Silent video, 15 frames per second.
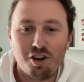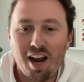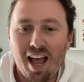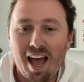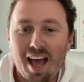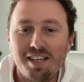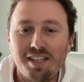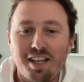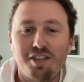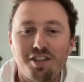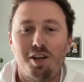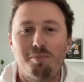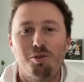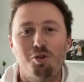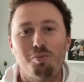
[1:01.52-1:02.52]
at Deja
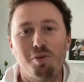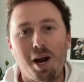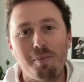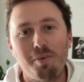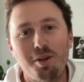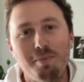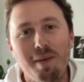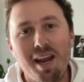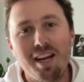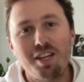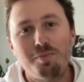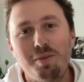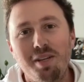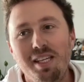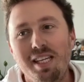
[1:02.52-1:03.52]
Blue Property
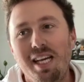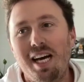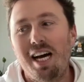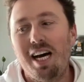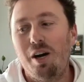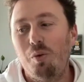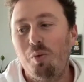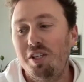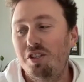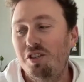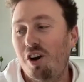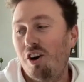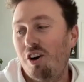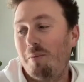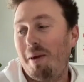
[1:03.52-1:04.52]
Management. We
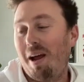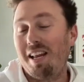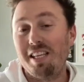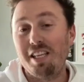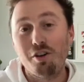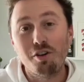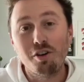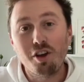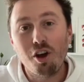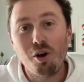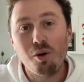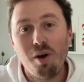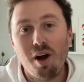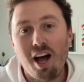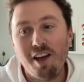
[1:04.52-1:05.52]
started about a year
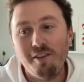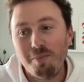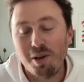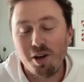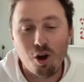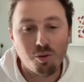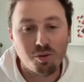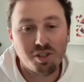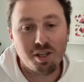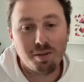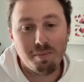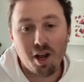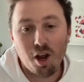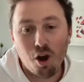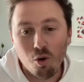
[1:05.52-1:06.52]
ago. I've been hosting
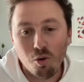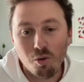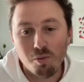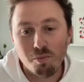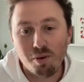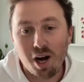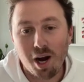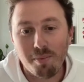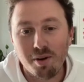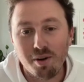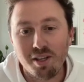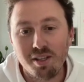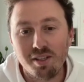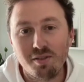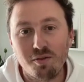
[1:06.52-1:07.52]
my own
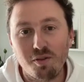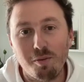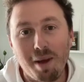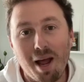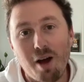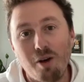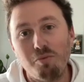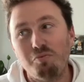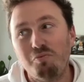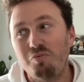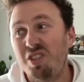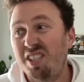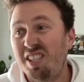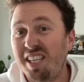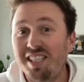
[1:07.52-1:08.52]
properties for about
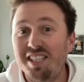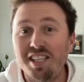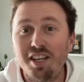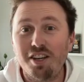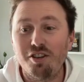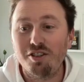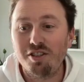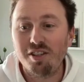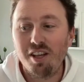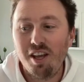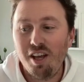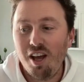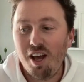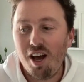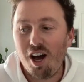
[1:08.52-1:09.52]
6 years.
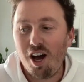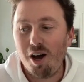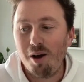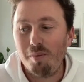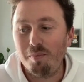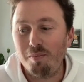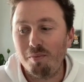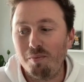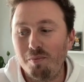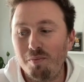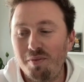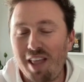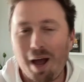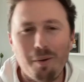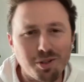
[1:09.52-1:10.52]

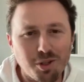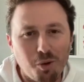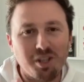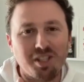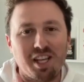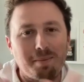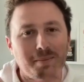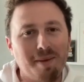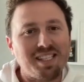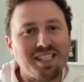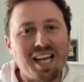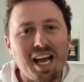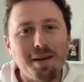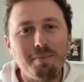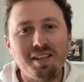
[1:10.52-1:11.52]
That was always like my
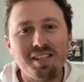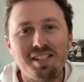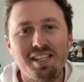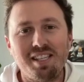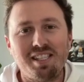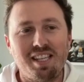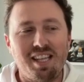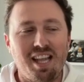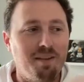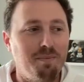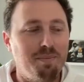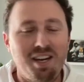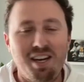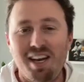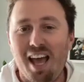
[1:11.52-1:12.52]
side business, and I'd
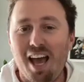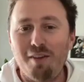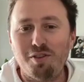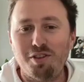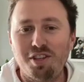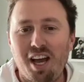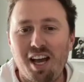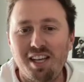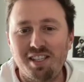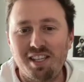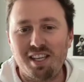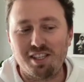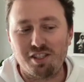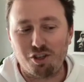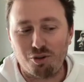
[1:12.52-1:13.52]
been in
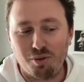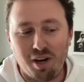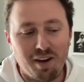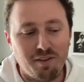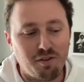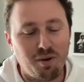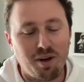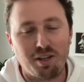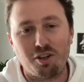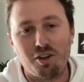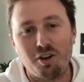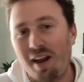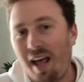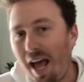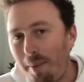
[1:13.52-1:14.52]
advertising as a creative
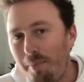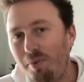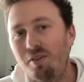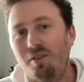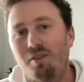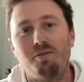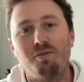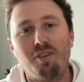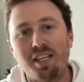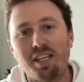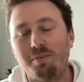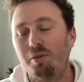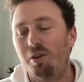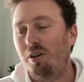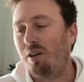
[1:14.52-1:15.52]
director at Apple and
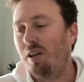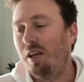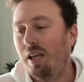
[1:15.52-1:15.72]
Facebook,